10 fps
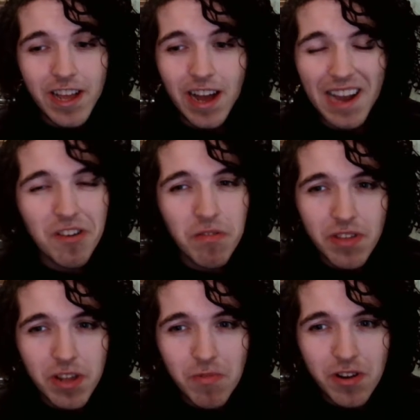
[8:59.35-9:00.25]
I don't
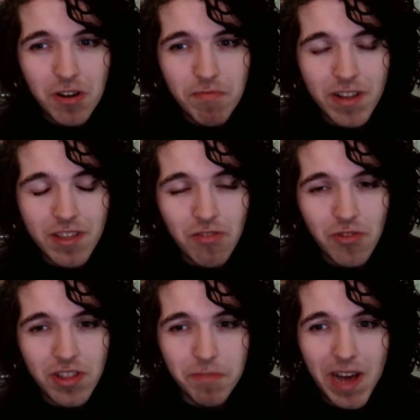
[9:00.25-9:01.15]
think we're going to play a
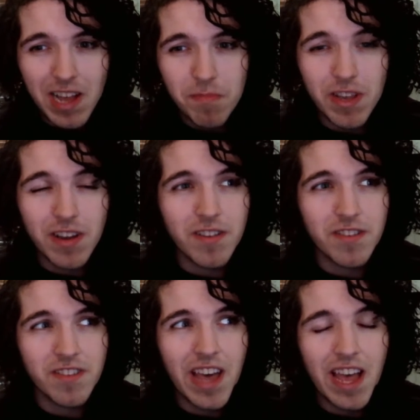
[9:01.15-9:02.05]
3 at the back
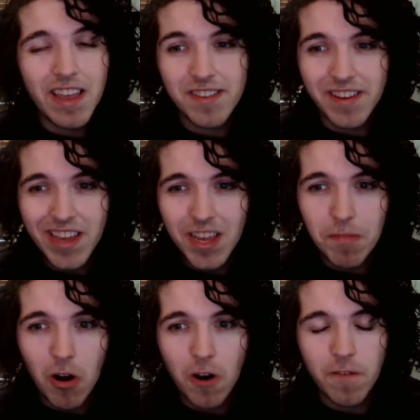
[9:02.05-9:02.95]
because that is a key
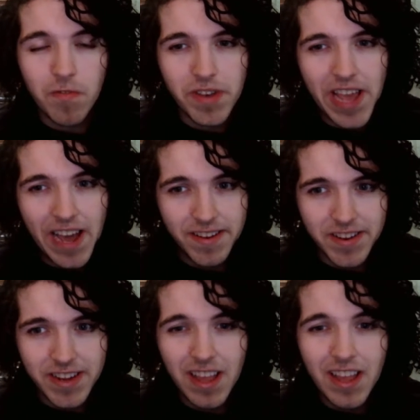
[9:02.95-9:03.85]
part of the tactic.